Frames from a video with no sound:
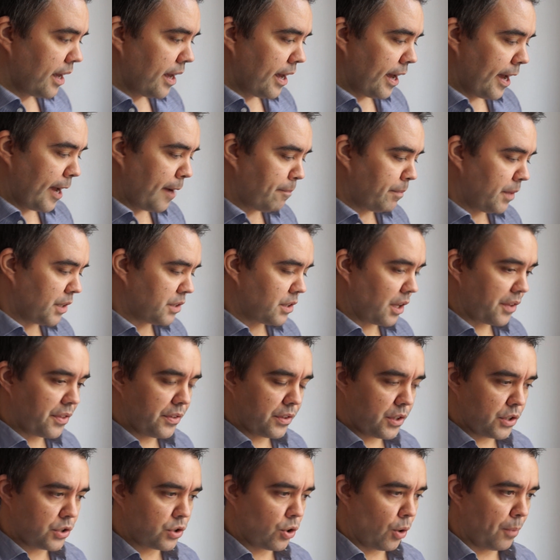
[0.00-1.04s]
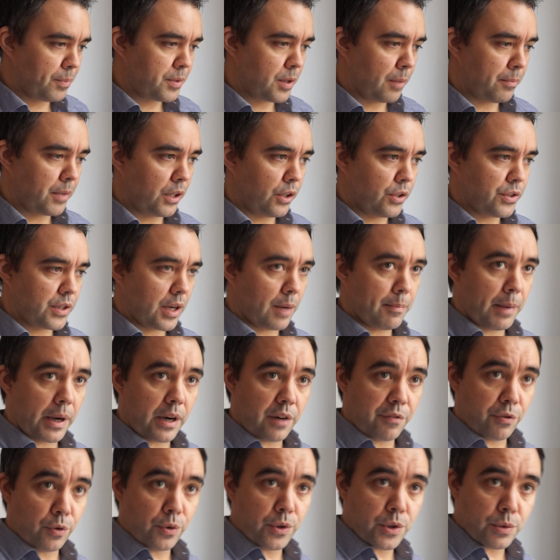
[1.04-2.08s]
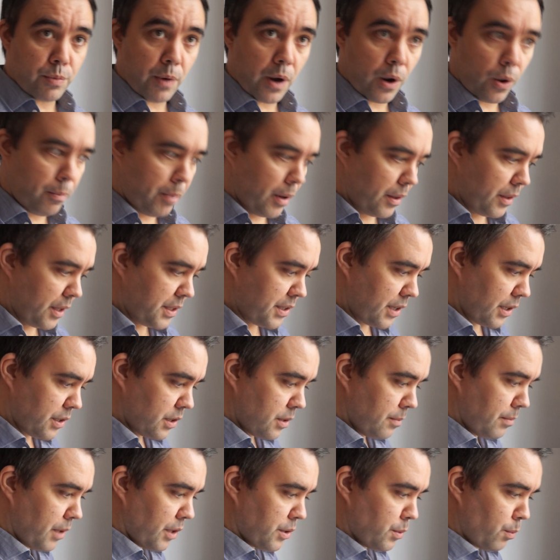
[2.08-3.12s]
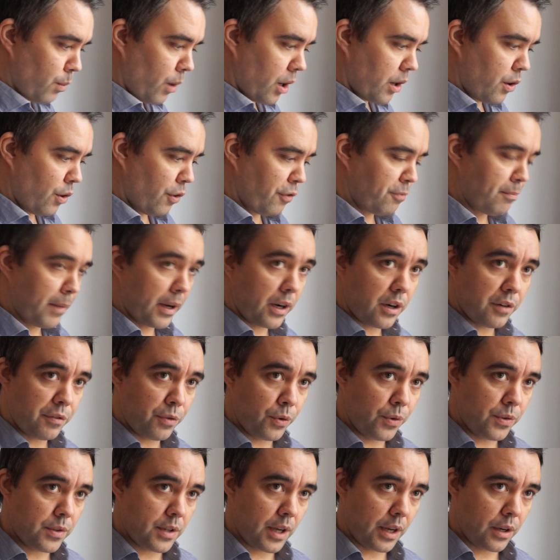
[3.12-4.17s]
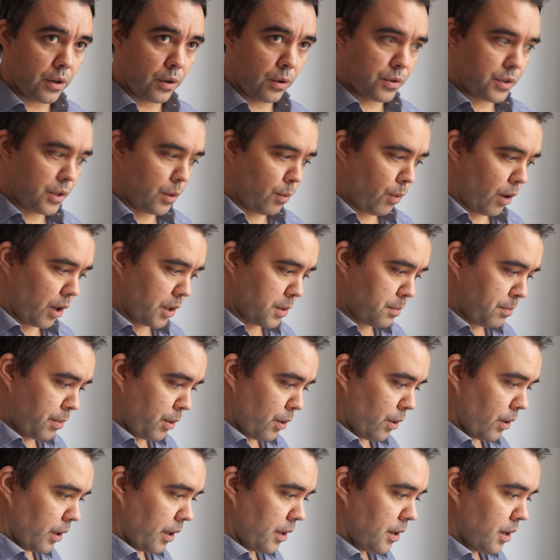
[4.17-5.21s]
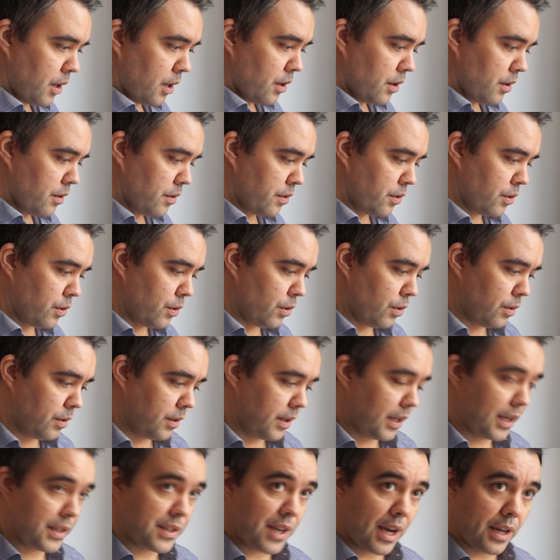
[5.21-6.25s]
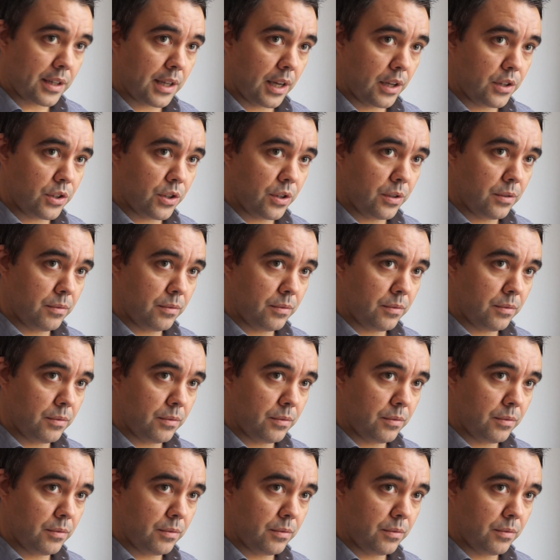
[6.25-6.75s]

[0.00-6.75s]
There's nothing to stop somebody using a microphone as well, but the system doesn't work off microphone technology. It works purely through the exact engine.